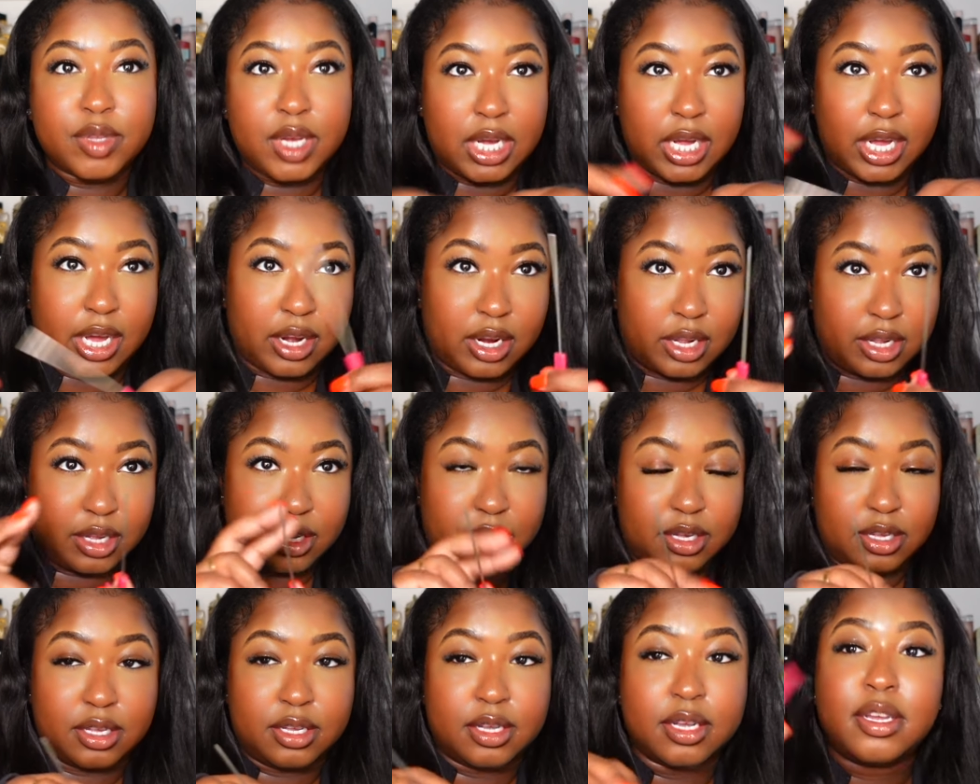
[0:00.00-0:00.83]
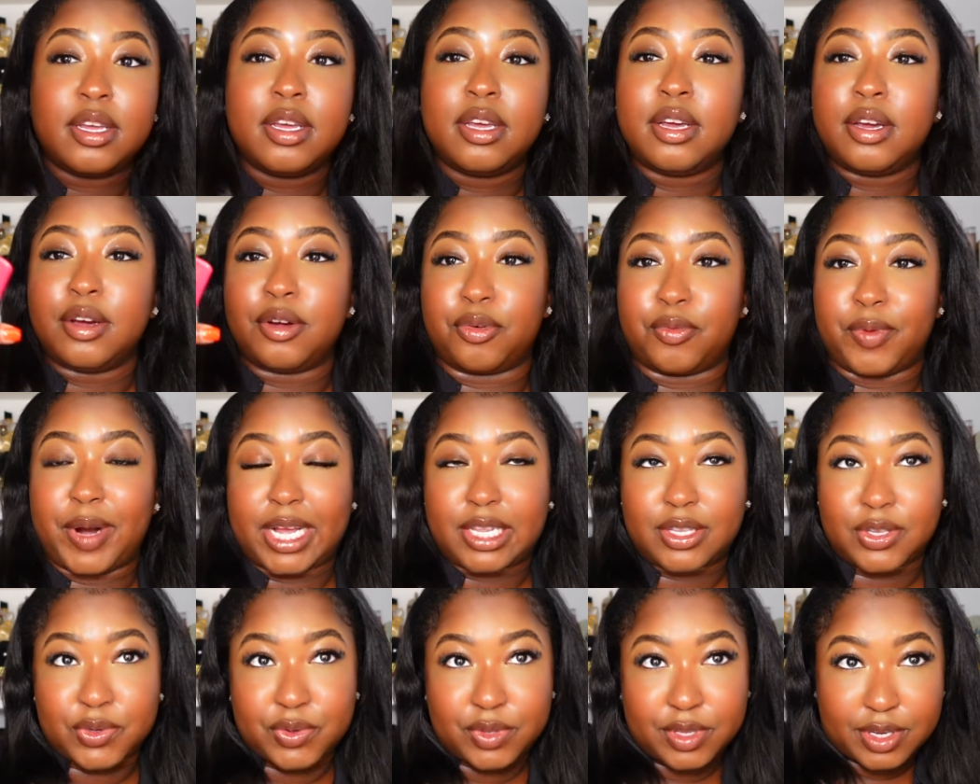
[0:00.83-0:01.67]
A
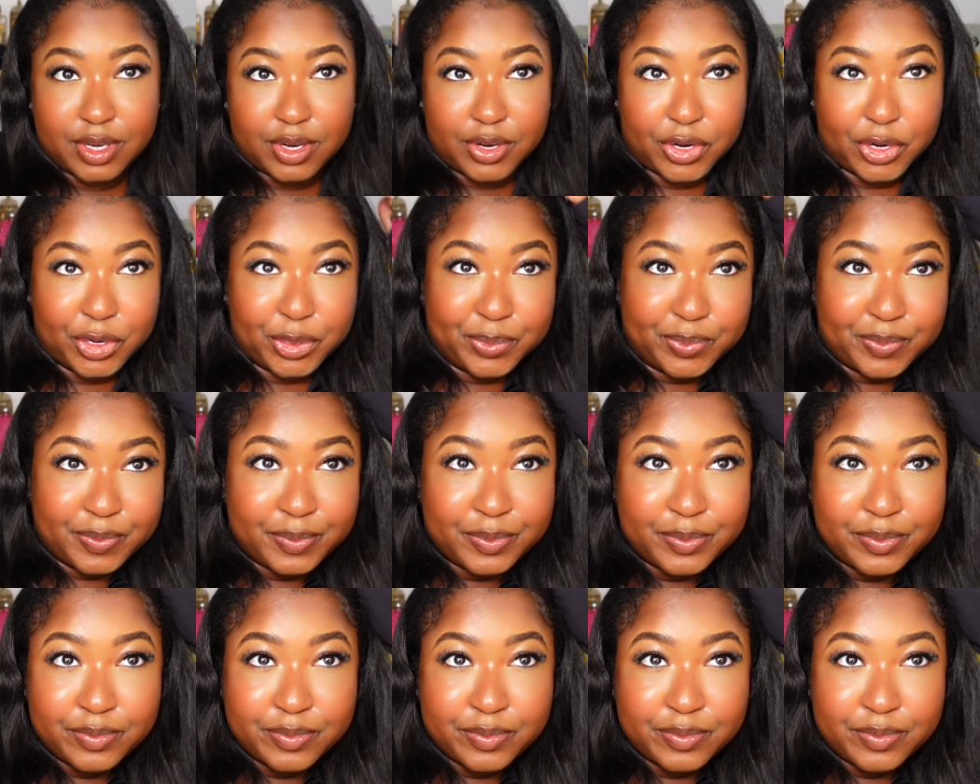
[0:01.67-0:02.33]
rat tooth comb.